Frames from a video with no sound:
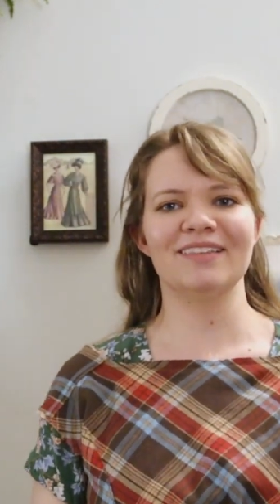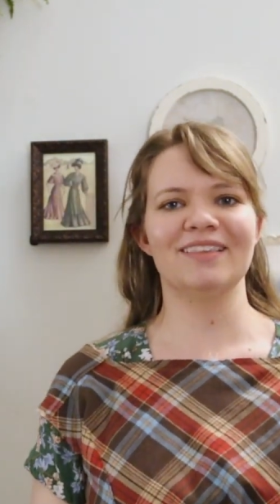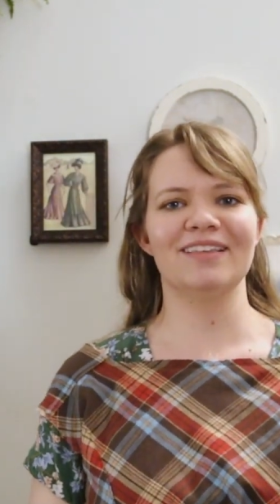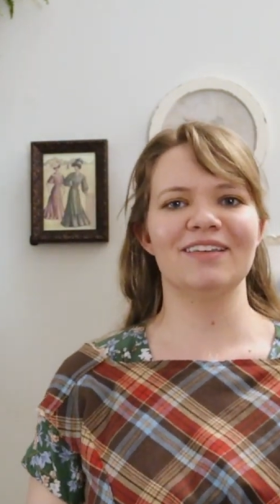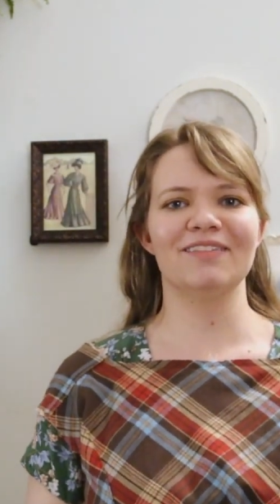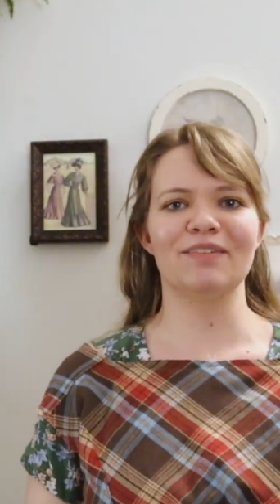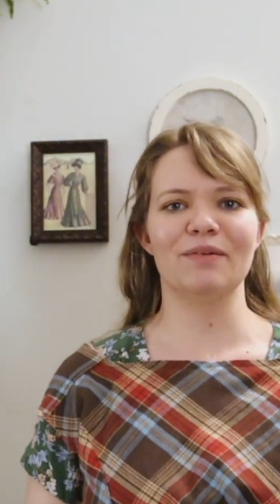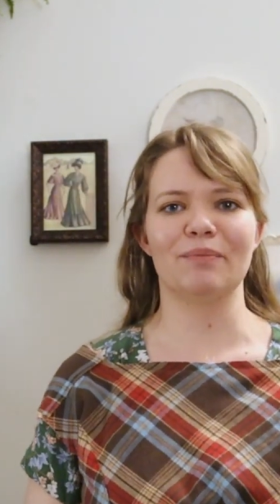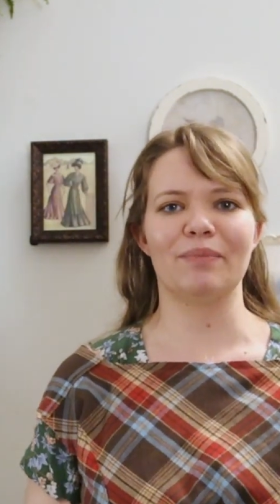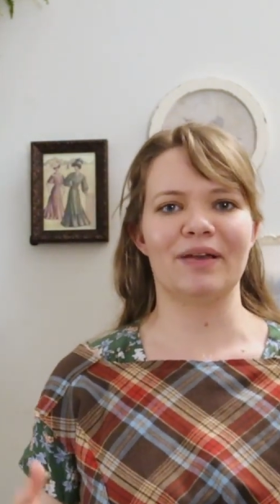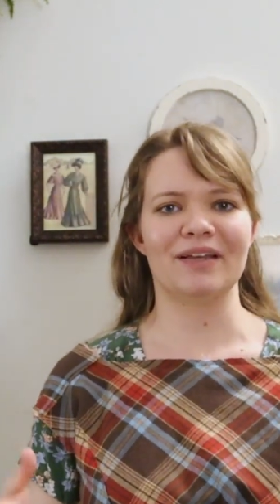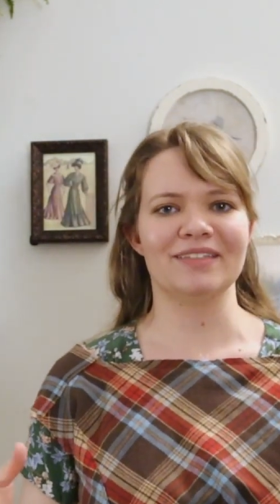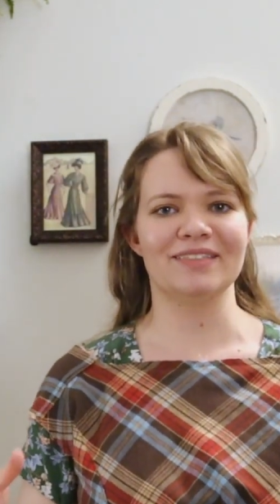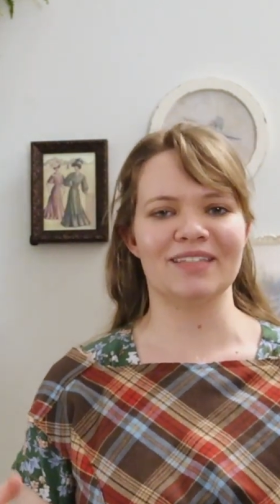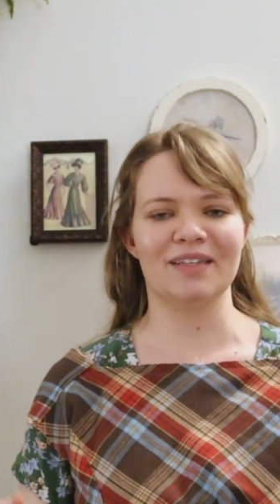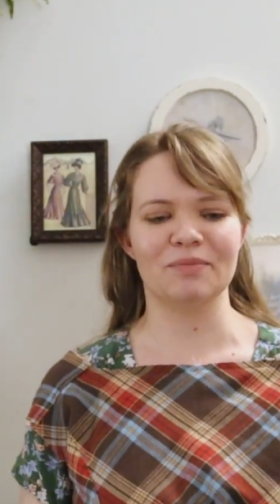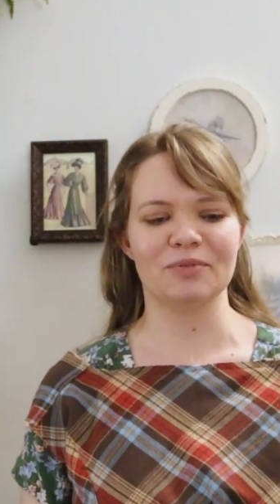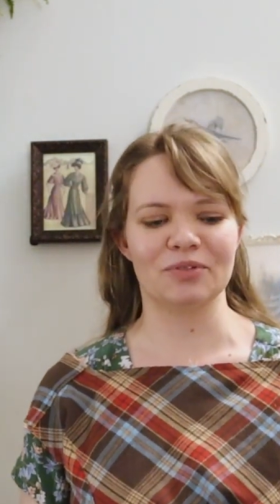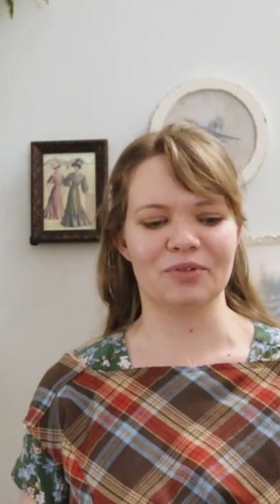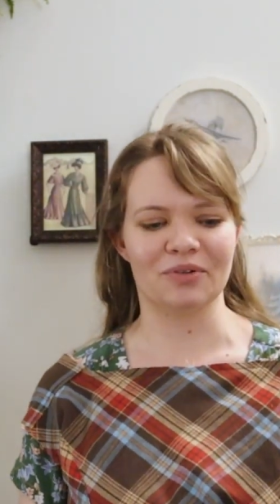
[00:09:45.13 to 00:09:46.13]
think of it
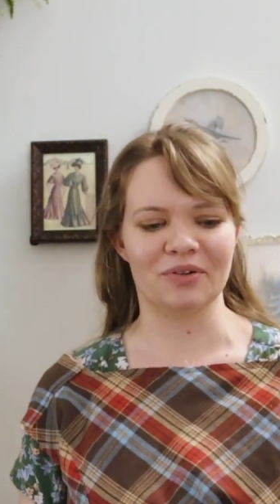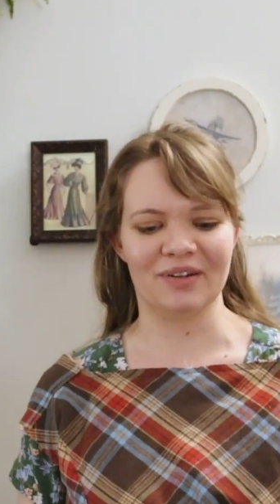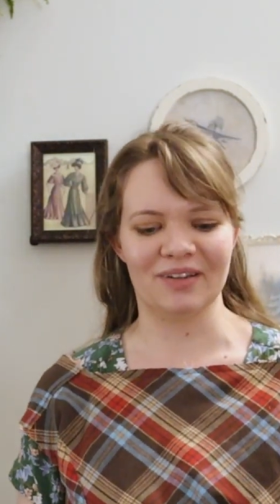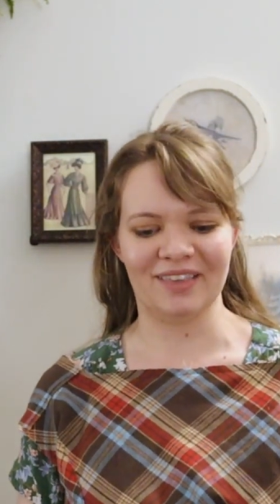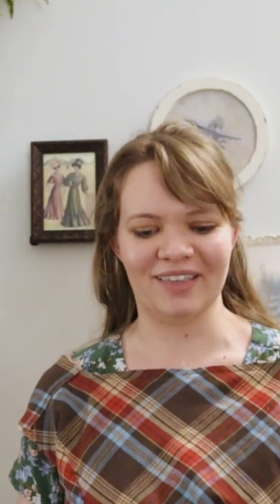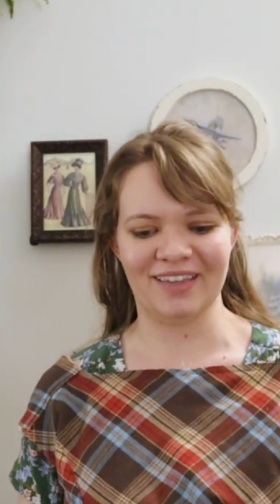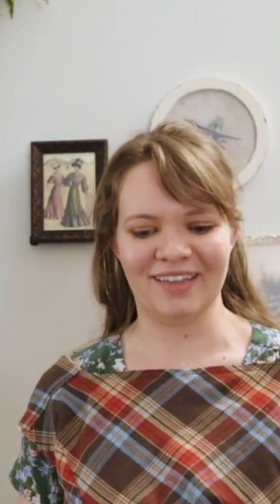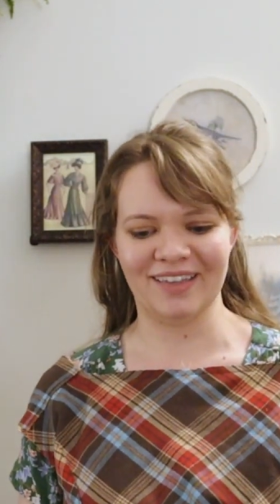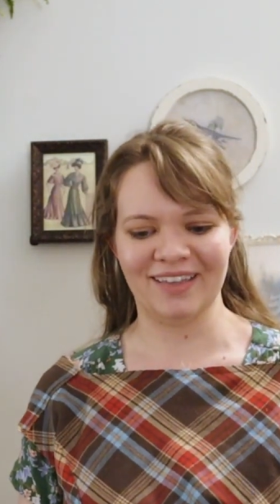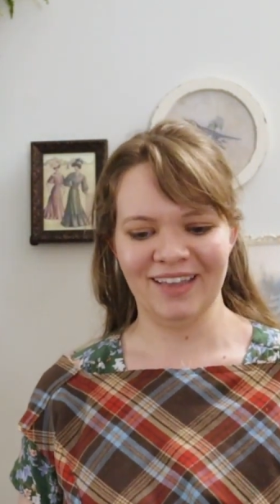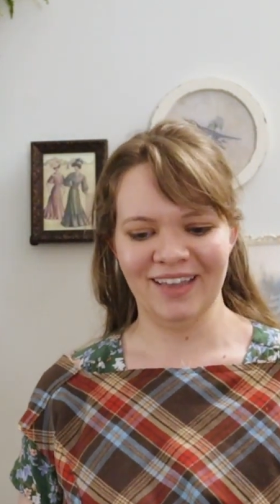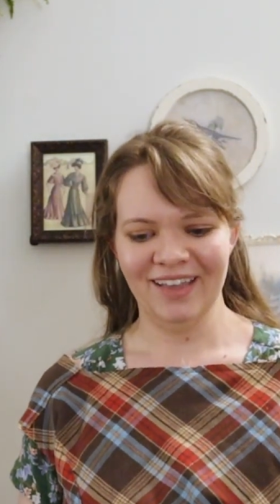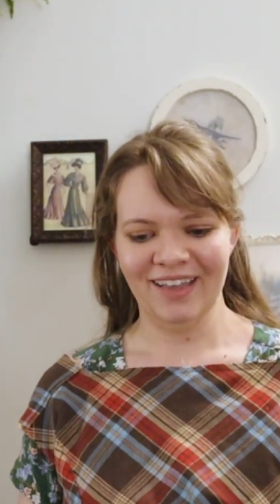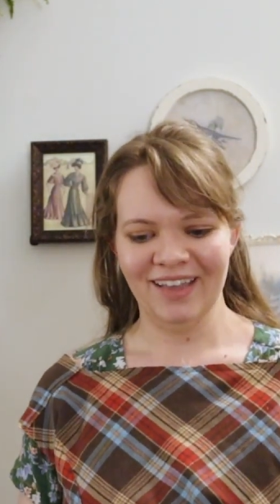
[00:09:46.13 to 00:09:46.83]
biceps or like